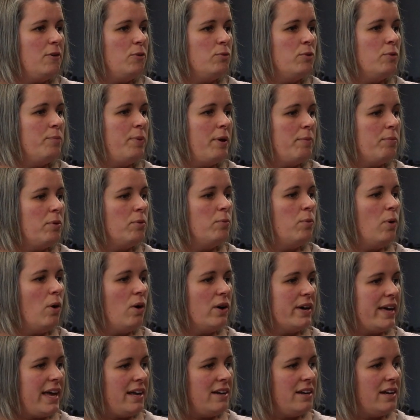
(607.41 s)
when people
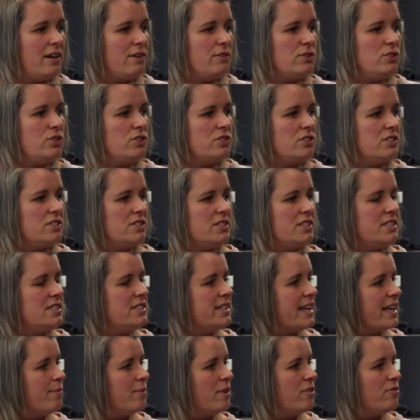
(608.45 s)
walk in, it reduces the
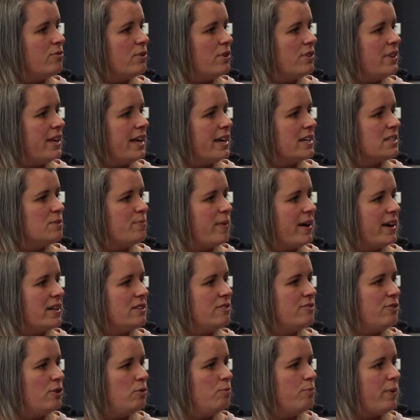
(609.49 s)
stigma of what they expect
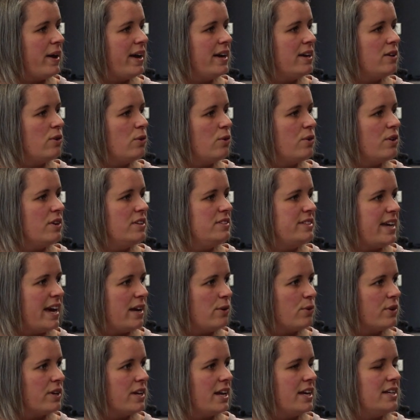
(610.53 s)
a food bank or a dead
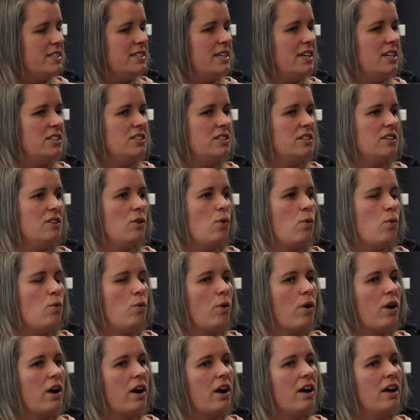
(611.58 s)
organisation
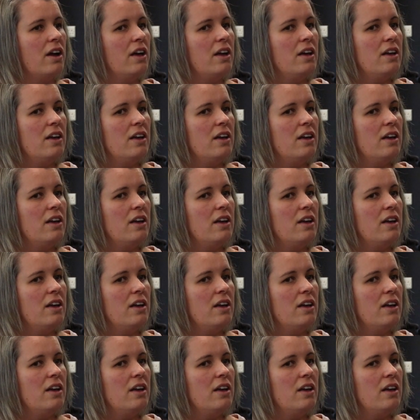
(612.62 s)
or